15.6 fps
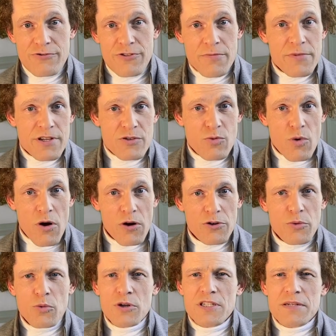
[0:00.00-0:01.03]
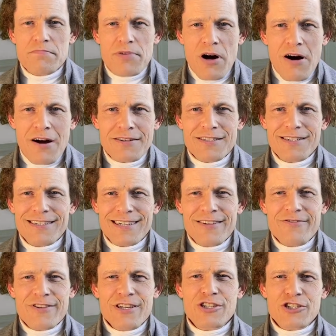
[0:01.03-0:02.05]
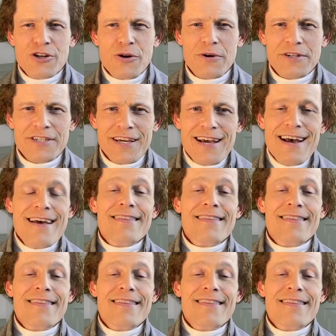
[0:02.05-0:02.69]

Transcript: from this world would depart in the surety,